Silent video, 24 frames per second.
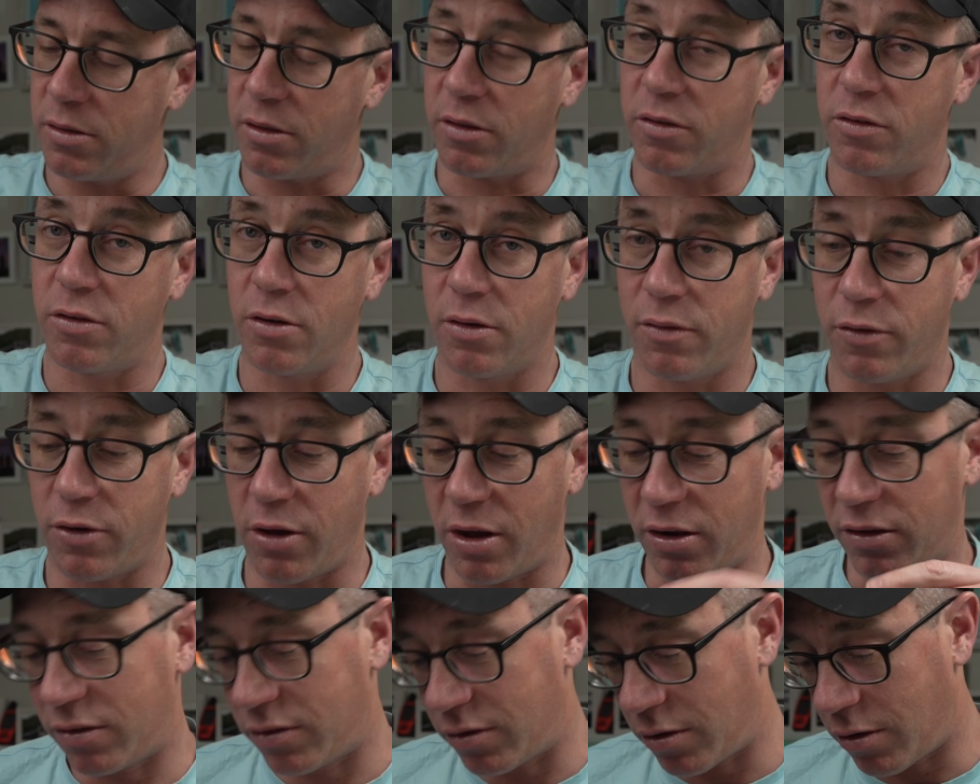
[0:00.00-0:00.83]
The
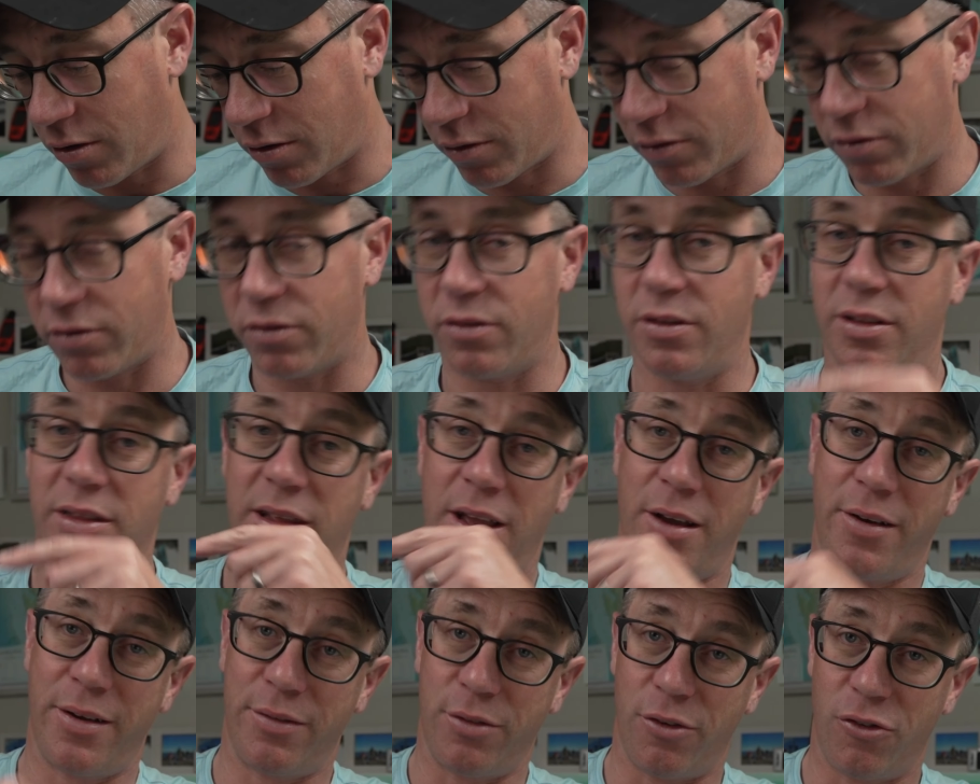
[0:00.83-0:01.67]
Silverlight socks
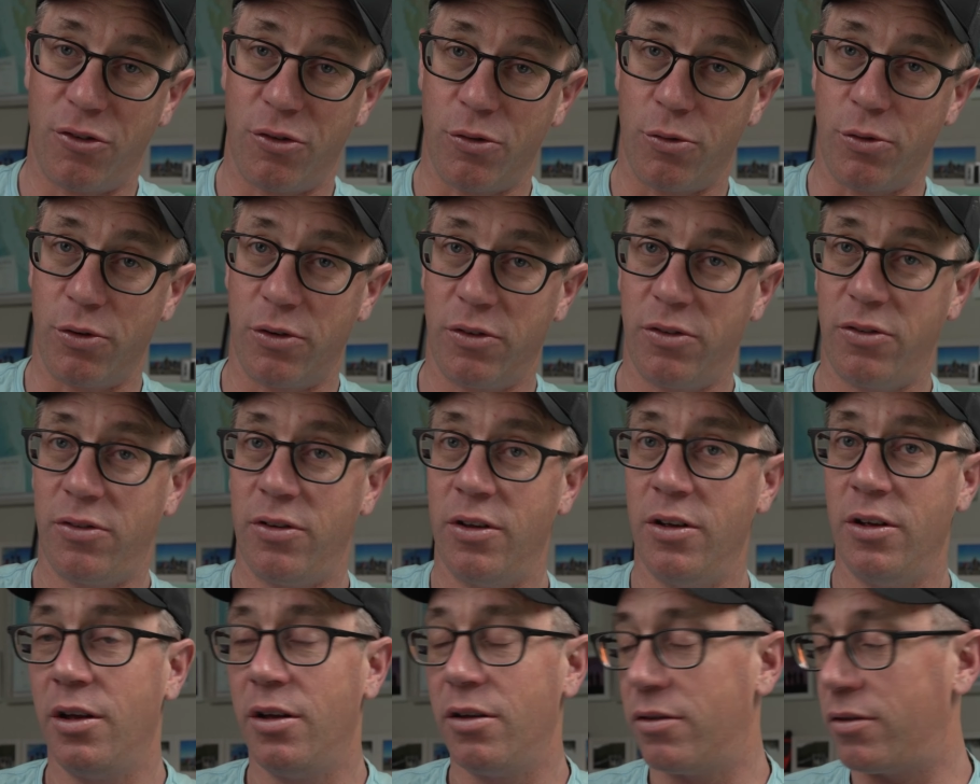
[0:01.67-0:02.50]
now have the shorts,
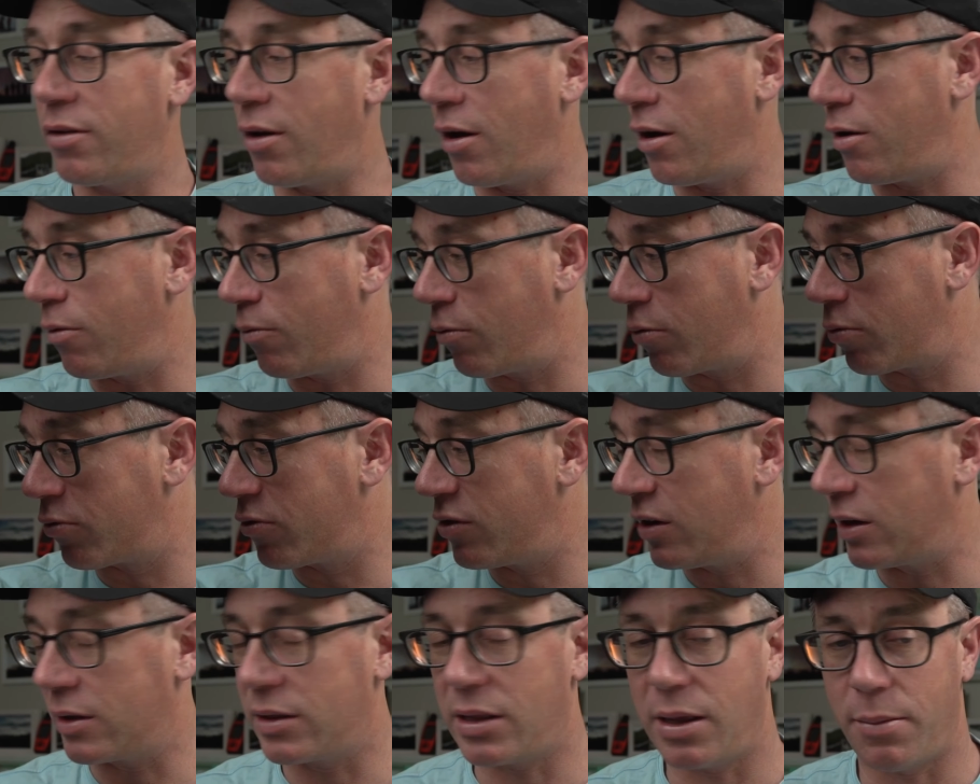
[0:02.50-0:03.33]
so we'll
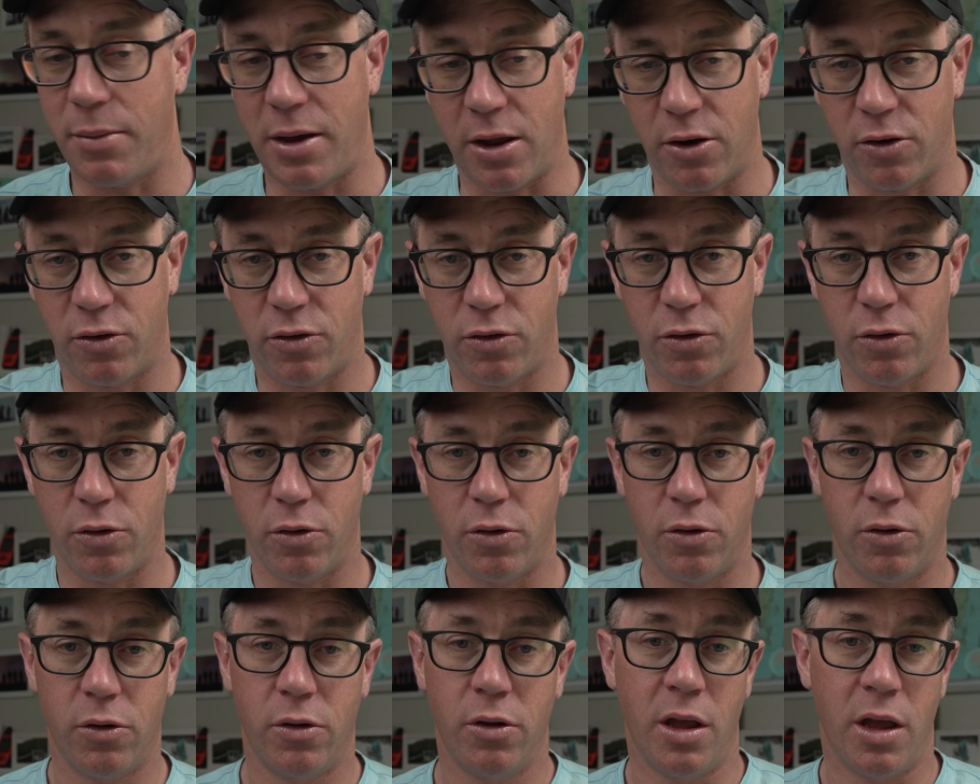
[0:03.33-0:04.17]
check them out
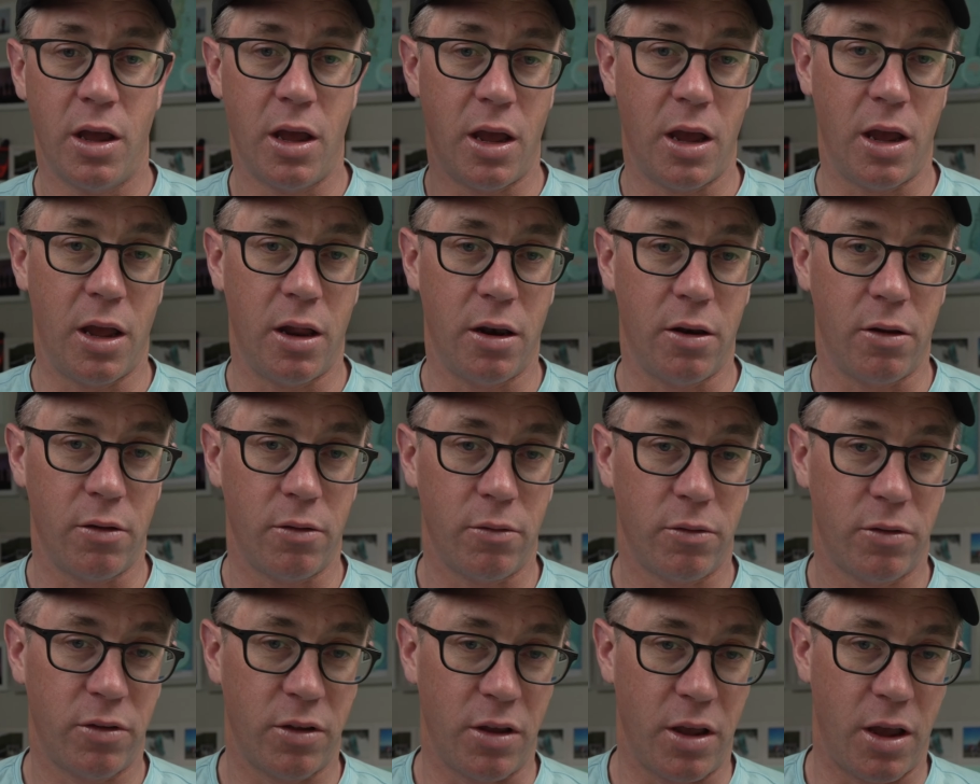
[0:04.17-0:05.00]
too and
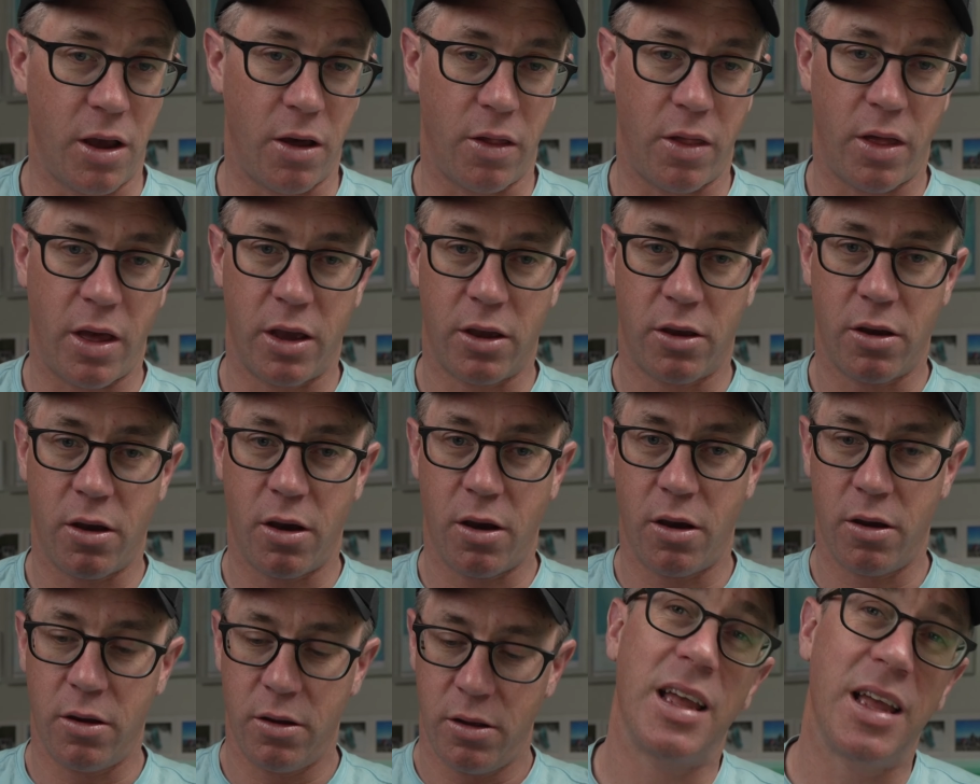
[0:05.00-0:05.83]
see how they
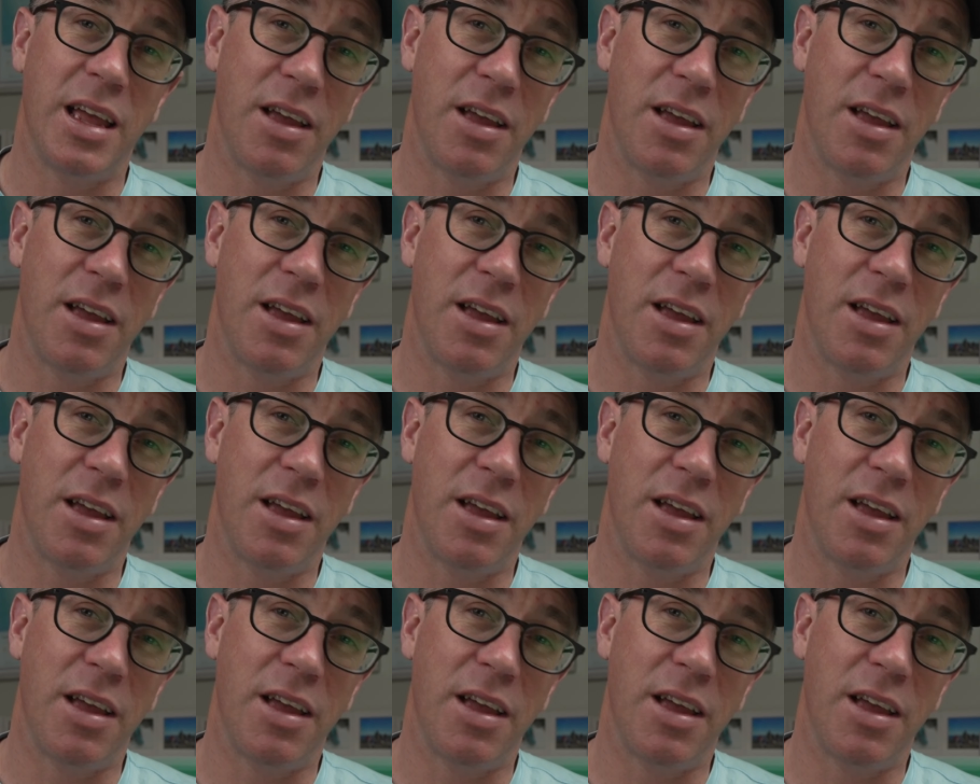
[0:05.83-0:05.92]
go.